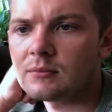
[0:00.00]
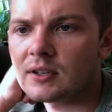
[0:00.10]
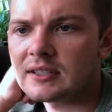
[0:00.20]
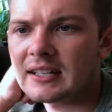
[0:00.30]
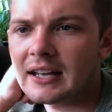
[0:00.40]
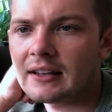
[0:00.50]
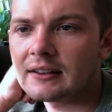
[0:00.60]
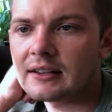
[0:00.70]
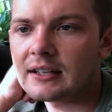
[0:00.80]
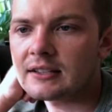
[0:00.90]
once
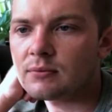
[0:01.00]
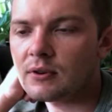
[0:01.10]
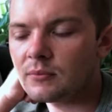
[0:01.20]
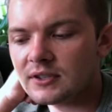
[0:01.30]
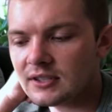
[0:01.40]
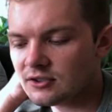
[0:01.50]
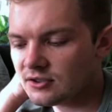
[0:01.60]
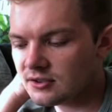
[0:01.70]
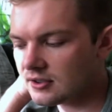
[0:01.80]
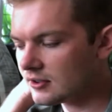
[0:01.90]
again, this one was
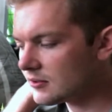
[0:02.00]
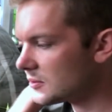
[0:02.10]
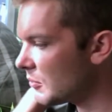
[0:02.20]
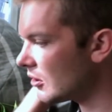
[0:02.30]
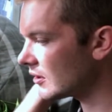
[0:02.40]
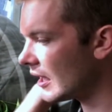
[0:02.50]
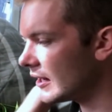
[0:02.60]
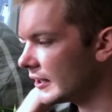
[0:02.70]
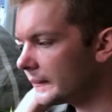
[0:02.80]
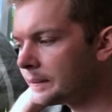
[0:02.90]
just a small
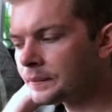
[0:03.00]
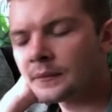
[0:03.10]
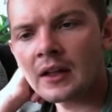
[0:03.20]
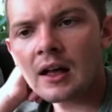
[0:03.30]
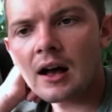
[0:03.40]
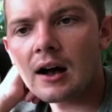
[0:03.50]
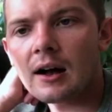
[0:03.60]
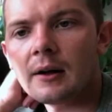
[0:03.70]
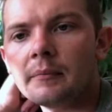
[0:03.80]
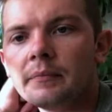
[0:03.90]
cutting.
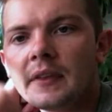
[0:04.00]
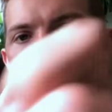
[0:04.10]
They